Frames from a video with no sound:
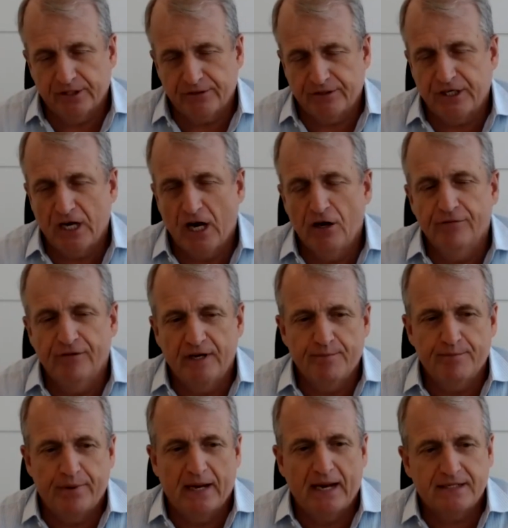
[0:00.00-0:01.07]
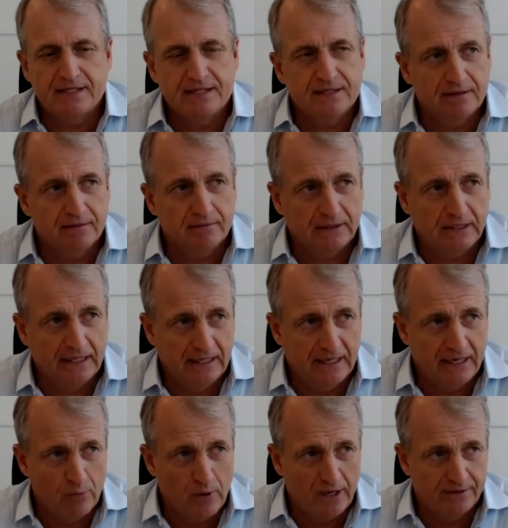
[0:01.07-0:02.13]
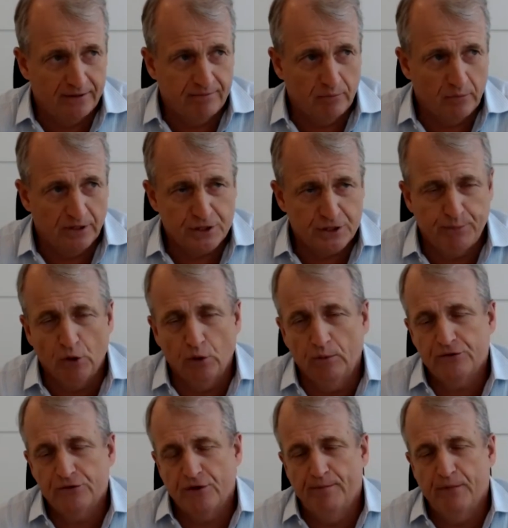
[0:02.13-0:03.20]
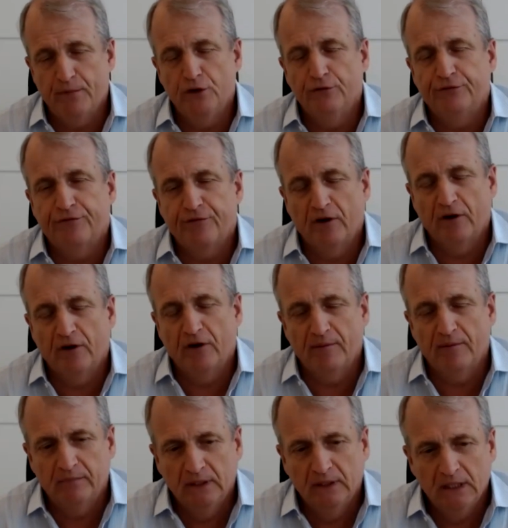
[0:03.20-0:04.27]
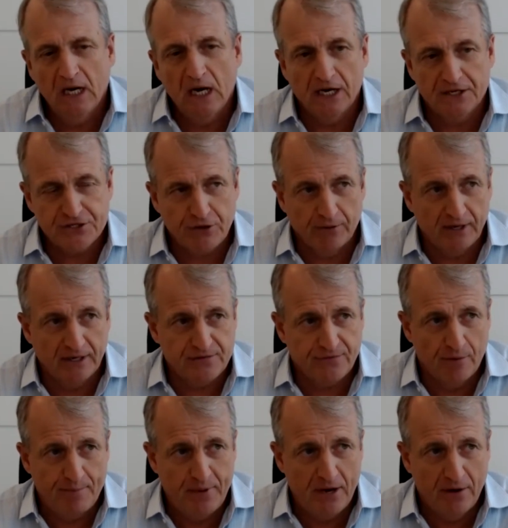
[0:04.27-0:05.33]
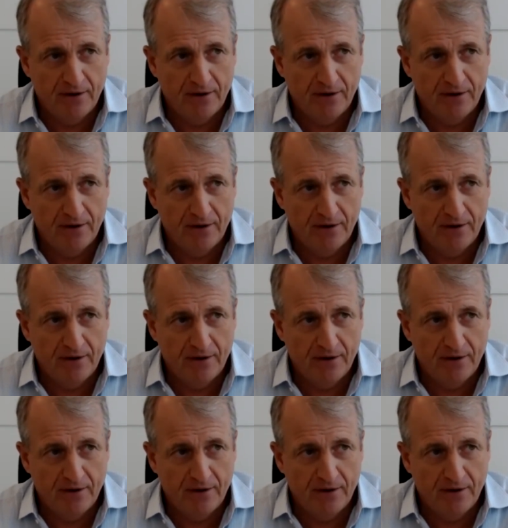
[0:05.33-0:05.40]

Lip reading: COVID impact, clearly when sport was removed from our screens for a period of